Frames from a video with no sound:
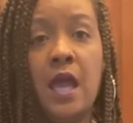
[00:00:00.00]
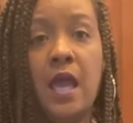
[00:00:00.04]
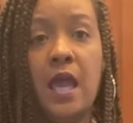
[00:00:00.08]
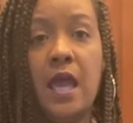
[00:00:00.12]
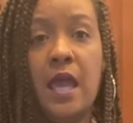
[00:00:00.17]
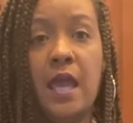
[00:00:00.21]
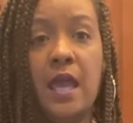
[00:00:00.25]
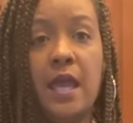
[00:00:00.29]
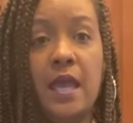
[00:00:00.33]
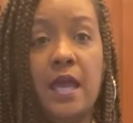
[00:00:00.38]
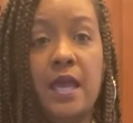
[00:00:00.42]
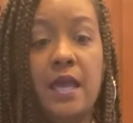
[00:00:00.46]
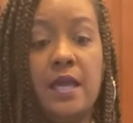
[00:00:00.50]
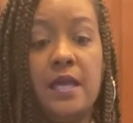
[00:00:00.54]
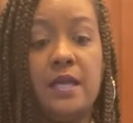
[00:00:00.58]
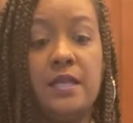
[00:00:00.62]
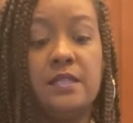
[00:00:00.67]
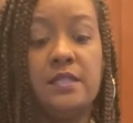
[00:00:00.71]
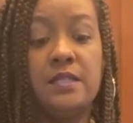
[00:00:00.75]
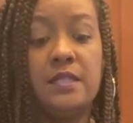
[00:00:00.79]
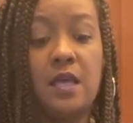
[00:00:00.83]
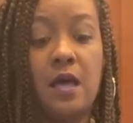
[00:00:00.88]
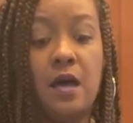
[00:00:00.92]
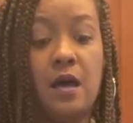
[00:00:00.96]

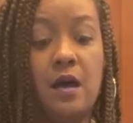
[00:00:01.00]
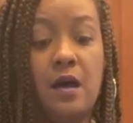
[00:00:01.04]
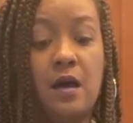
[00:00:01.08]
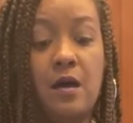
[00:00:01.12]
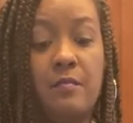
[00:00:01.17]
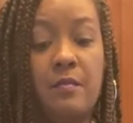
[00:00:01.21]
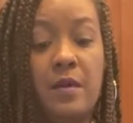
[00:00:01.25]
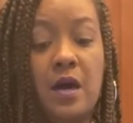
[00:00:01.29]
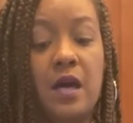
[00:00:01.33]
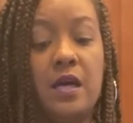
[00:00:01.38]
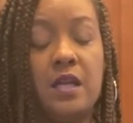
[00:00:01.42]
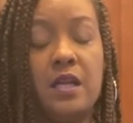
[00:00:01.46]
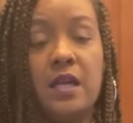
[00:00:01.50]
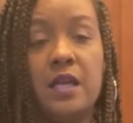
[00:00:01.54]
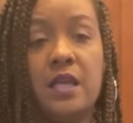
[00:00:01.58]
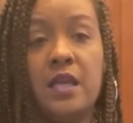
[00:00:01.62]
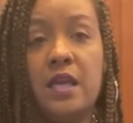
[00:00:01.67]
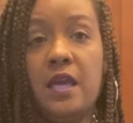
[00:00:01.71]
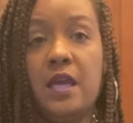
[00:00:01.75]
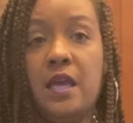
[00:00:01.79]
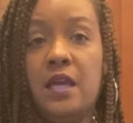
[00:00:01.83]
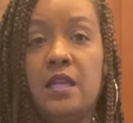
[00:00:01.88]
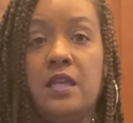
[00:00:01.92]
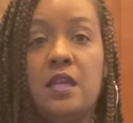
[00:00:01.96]
And
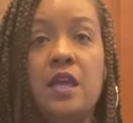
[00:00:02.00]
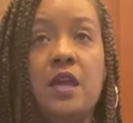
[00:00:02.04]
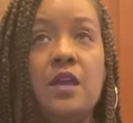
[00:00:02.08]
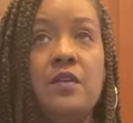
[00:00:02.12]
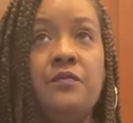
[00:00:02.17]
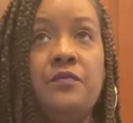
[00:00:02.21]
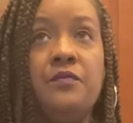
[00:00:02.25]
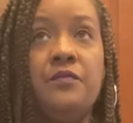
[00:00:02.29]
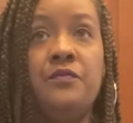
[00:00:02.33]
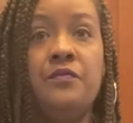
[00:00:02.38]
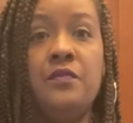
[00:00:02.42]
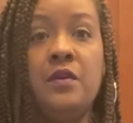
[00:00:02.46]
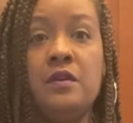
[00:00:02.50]
again, if